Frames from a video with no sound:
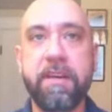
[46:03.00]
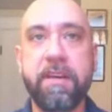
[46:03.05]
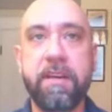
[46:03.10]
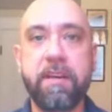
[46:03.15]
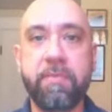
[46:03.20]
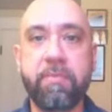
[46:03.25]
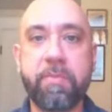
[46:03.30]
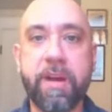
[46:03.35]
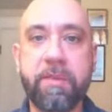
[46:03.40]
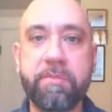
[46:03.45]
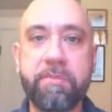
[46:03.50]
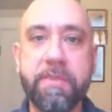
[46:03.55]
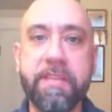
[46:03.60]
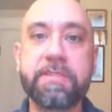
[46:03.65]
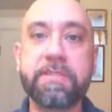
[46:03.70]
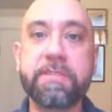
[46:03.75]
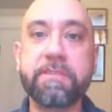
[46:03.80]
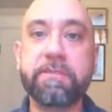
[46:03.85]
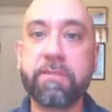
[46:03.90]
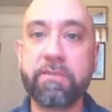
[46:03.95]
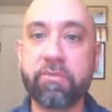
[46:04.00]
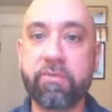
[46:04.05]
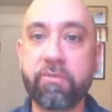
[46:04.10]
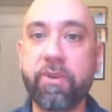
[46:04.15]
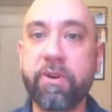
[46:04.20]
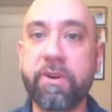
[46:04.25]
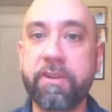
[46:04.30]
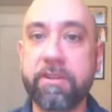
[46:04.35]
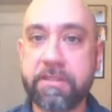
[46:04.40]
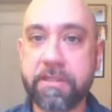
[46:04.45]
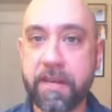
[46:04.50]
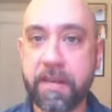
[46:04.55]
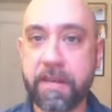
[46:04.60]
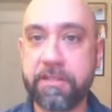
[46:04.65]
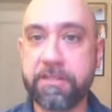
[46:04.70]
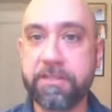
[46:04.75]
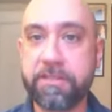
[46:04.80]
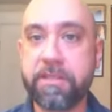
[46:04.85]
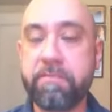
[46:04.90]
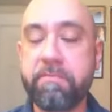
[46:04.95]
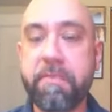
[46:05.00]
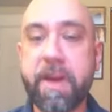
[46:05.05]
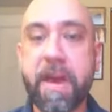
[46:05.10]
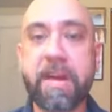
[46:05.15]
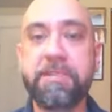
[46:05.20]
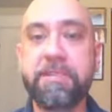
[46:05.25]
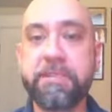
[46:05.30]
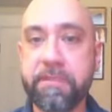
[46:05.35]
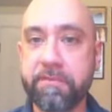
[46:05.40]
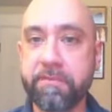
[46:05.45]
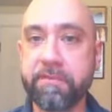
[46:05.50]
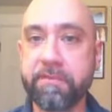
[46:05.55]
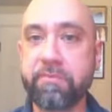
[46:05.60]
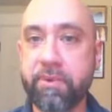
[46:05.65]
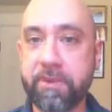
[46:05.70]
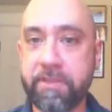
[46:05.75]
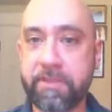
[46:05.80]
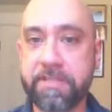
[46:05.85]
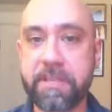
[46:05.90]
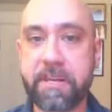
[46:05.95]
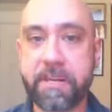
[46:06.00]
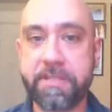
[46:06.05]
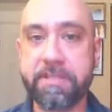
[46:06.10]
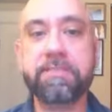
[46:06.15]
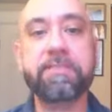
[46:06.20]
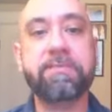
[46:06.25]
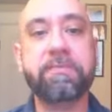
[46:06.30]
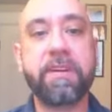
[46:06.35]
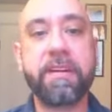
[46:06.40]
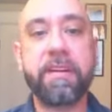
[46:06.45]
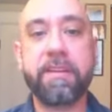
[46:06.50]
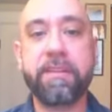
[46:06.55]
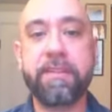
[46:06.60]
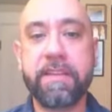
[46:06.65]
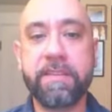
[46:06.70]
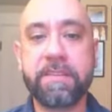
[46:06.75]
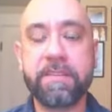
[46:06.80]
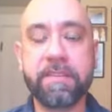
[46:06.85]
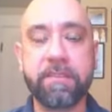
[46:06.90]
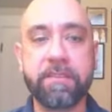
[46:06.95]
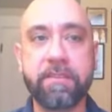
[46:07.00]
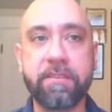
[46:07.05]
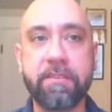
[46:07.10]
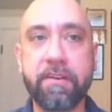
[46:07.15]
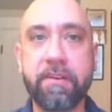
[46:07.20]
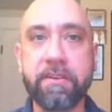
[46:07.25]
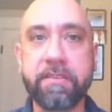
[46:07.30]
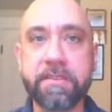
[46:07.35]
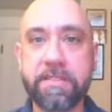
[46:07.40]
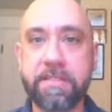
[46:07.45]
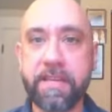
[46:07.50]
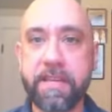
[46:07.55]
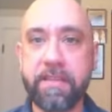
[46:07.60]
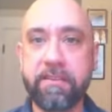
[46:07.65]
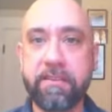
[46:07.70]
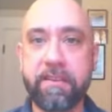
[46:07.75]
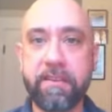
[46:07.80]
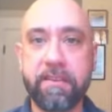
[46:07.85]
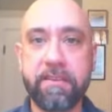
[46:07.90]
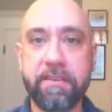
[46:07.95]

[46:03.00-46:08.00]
by means of the royal touch, the magic of the royal touch, right? And that's a long-standing